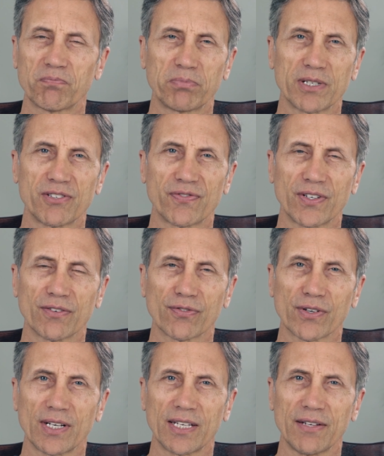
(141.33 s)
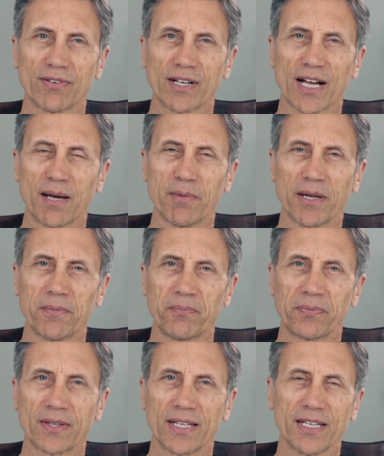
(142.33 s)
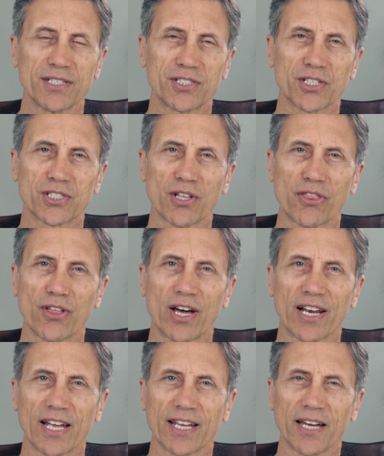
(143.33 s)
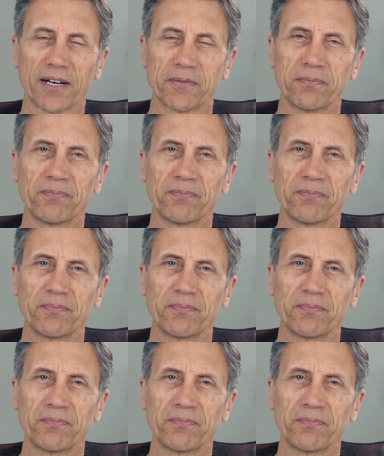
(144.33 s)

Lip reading: please feel free to leave a comment. It's just a thought I had.